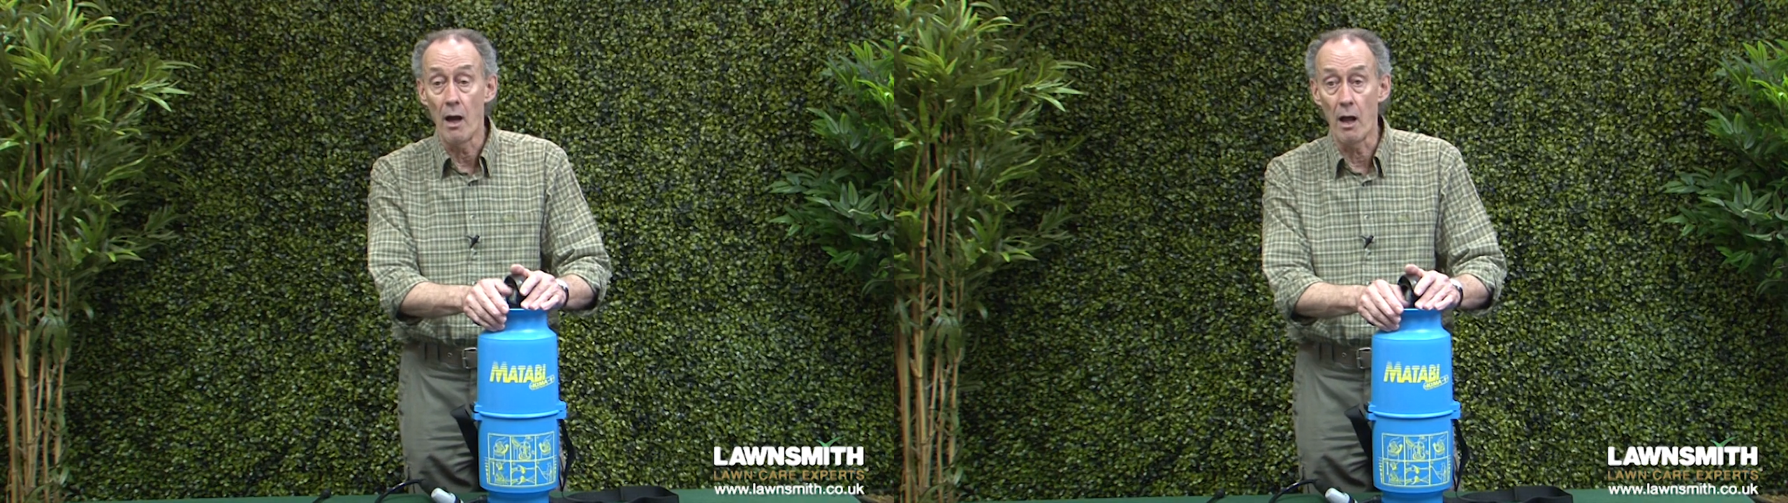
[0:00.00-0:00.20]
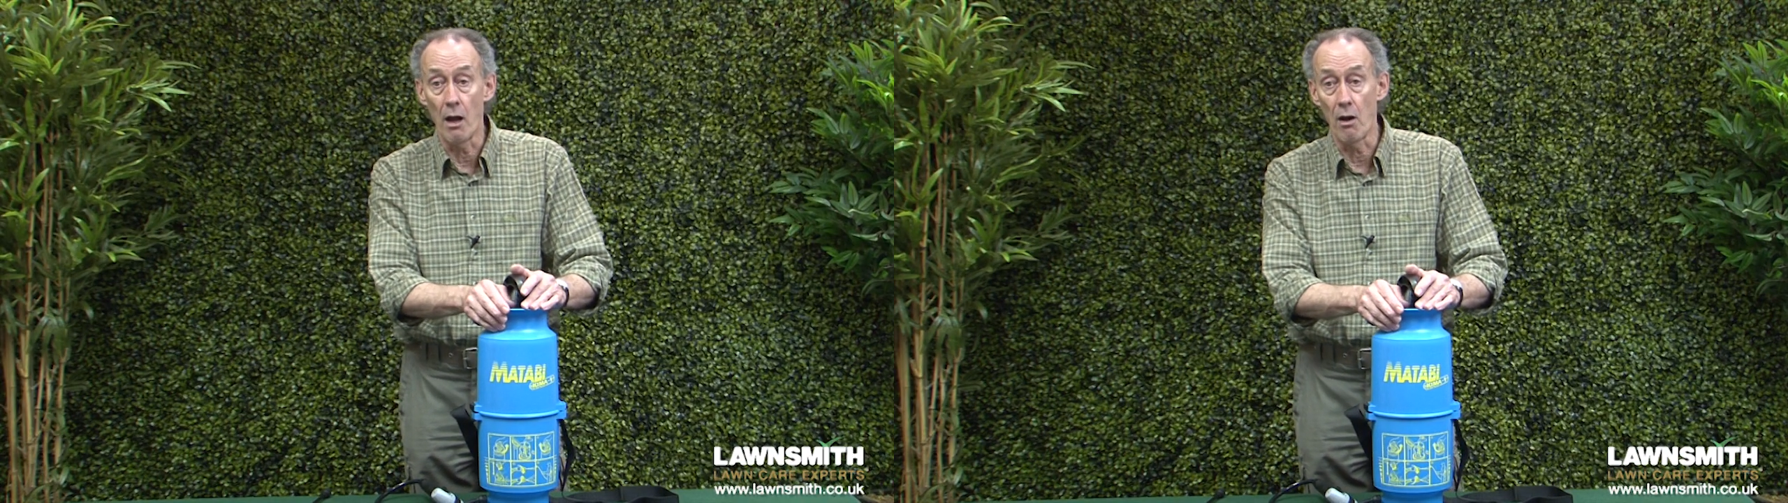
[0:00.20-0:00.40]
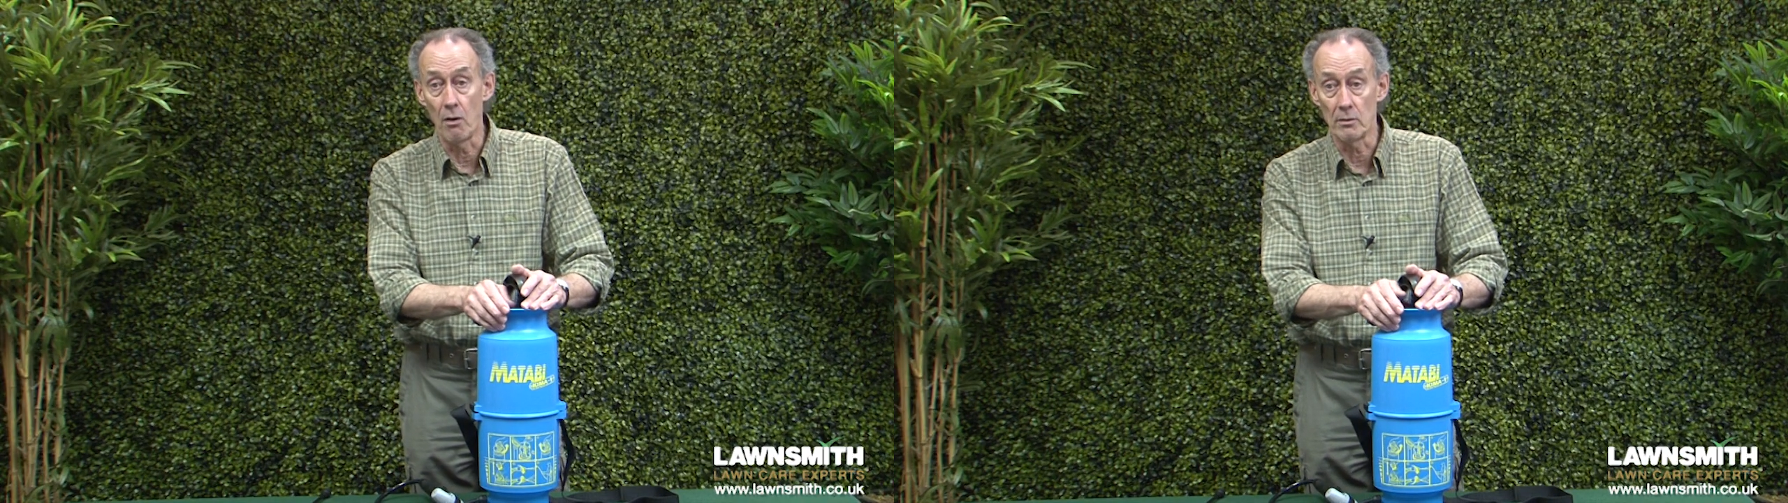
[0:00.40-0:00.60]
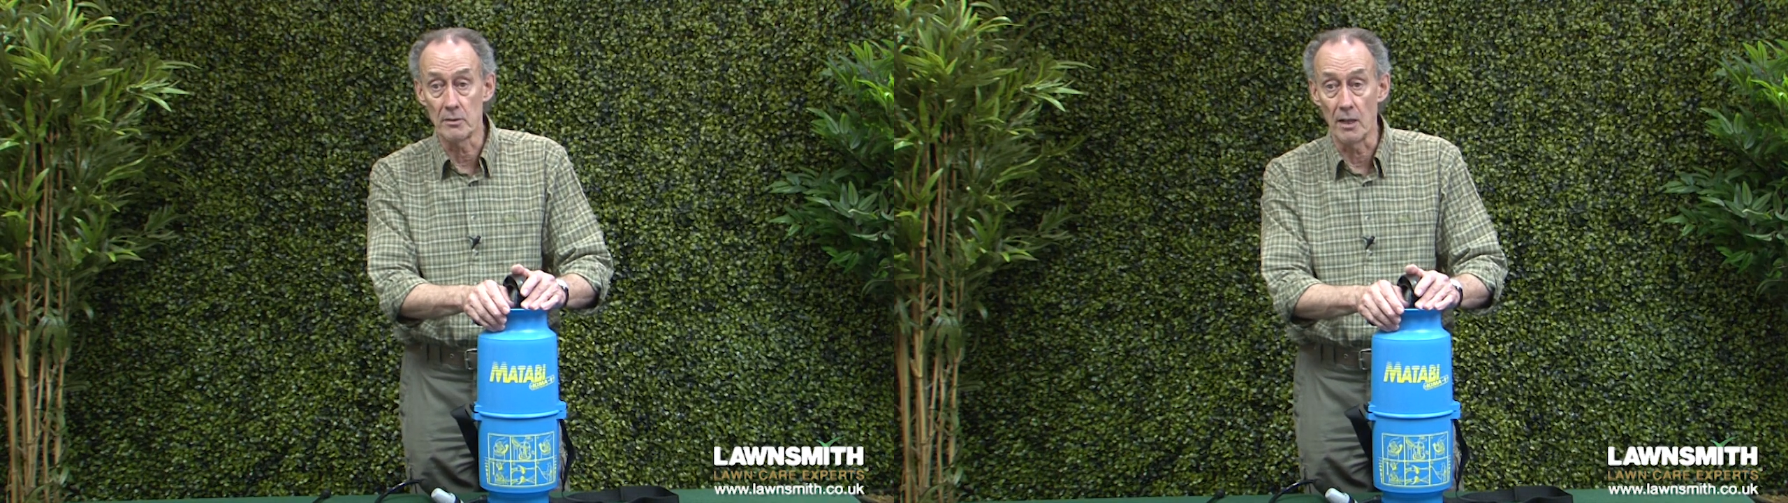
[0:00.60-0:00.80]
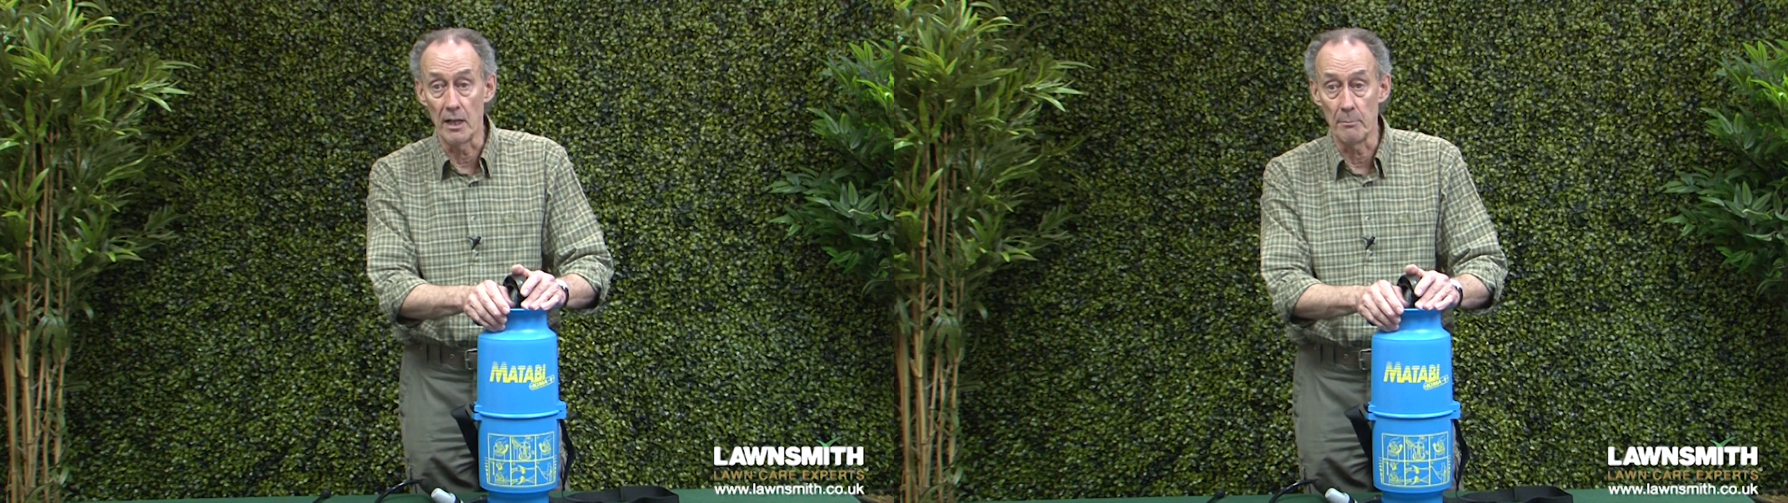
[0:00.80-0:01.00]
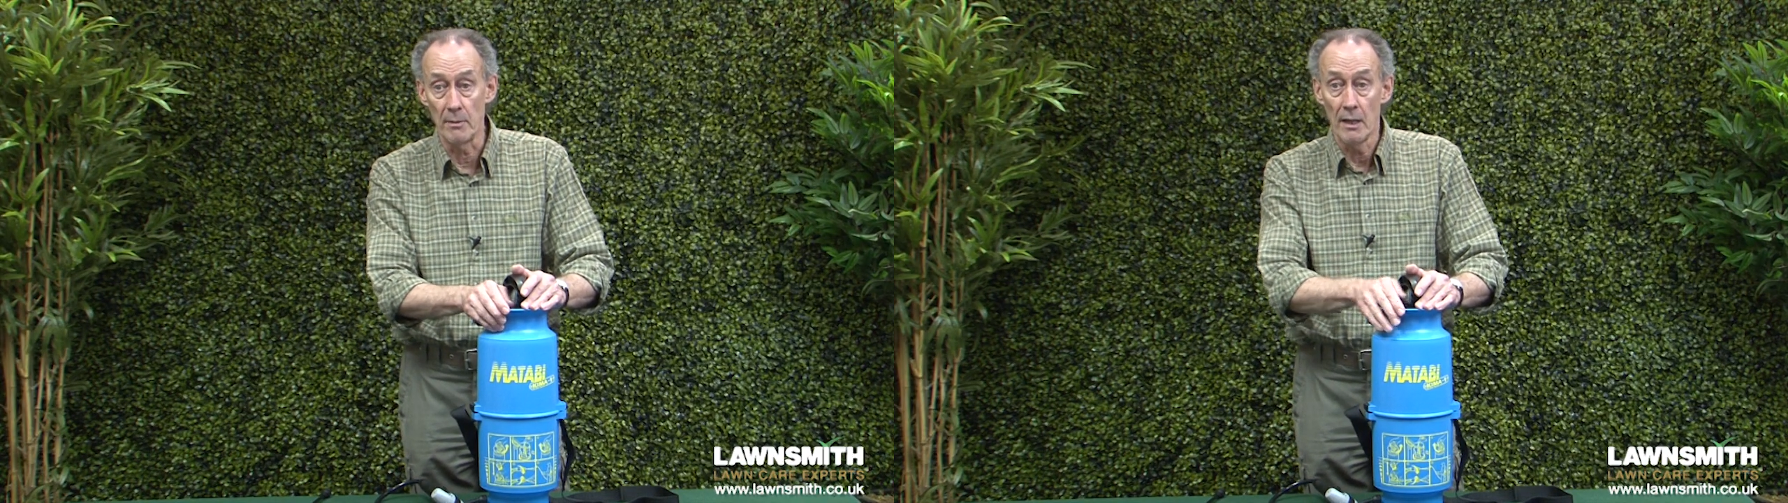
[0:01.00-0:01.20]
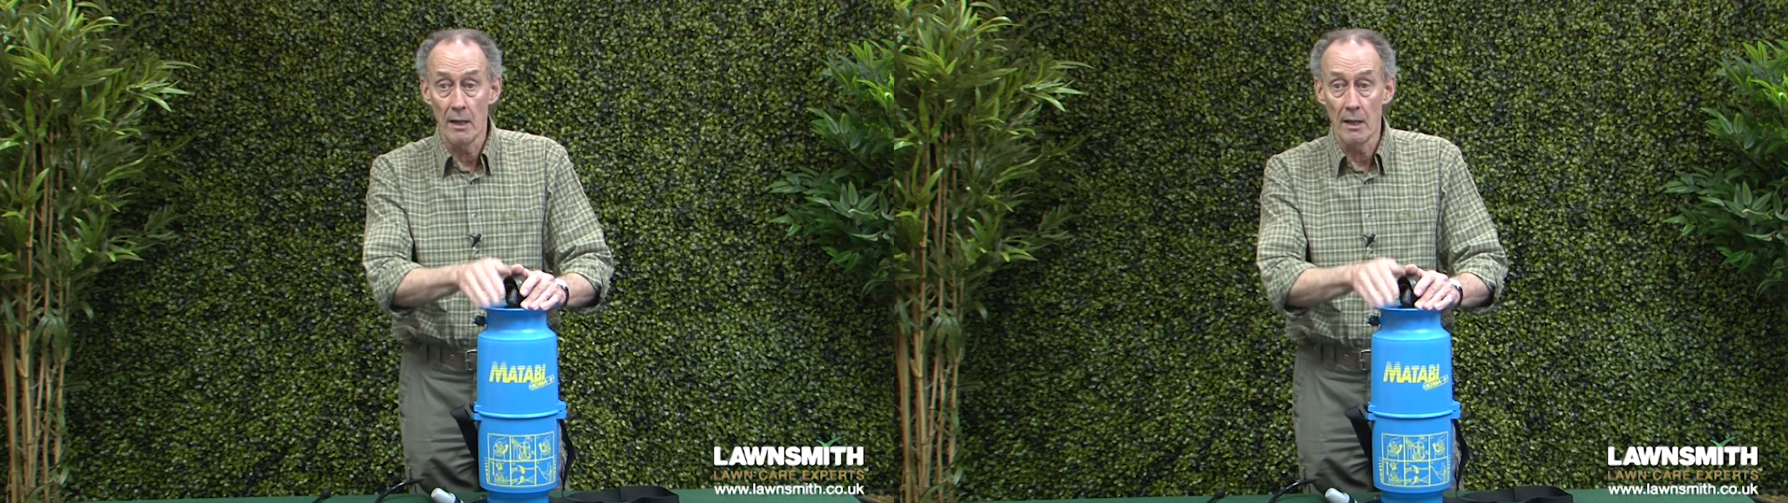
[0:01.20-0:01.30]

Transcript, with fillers: a long time.